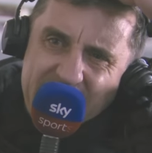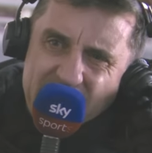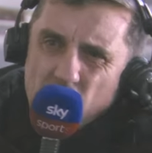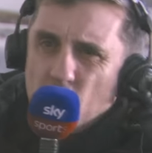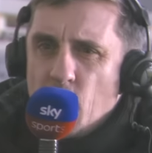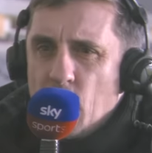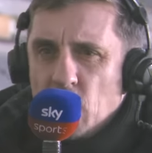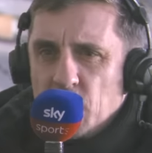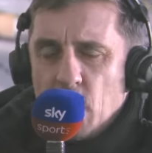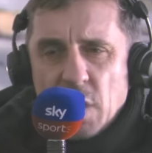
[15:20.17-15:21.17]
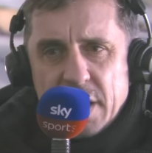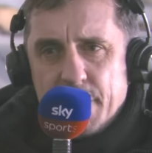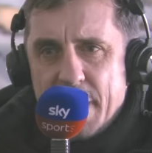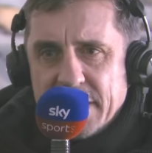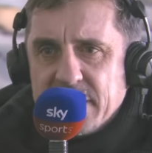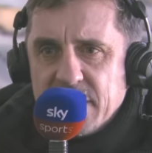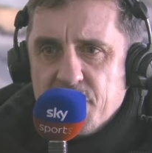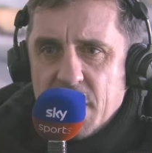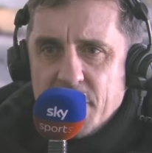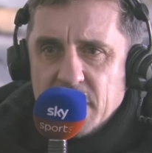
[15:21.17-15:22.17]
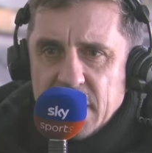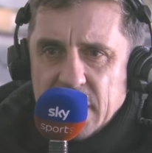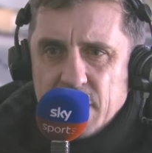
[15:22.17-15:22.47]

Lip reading: That's not what we want. We want a competitive Premier League.